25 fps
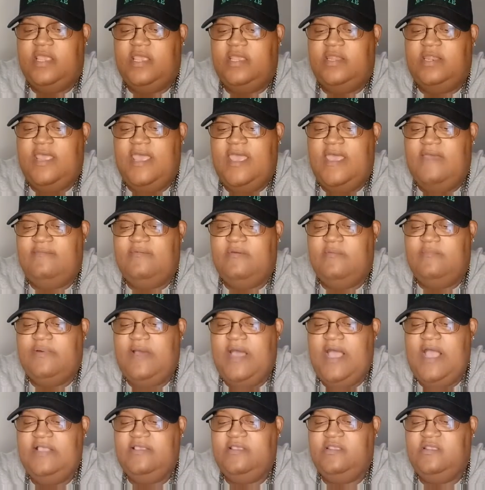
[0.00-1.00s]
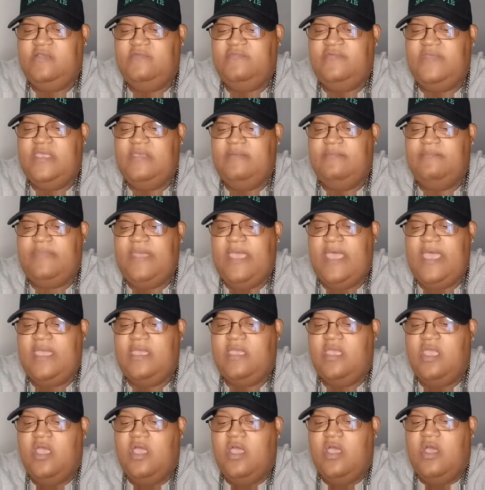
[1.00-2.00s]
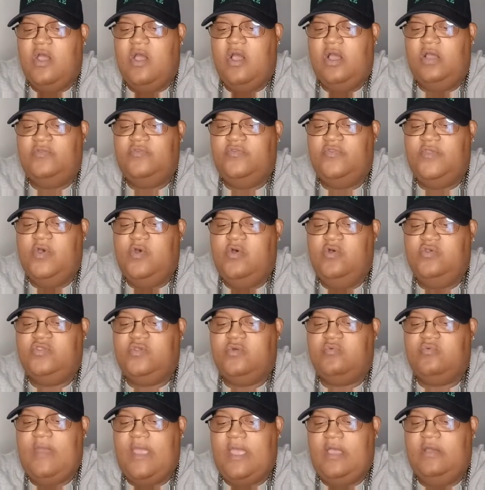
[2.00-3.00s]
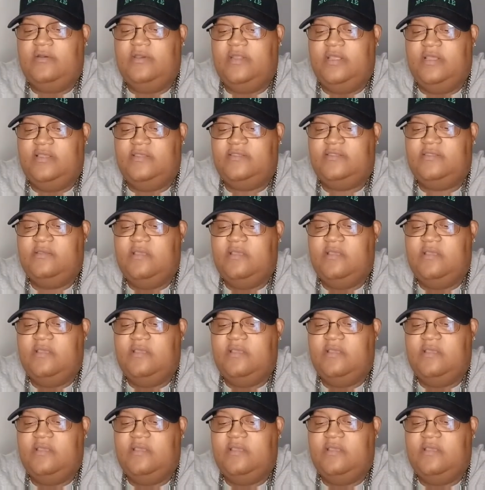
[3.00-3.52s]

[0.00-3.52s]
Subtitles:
and having positive impact on those around us.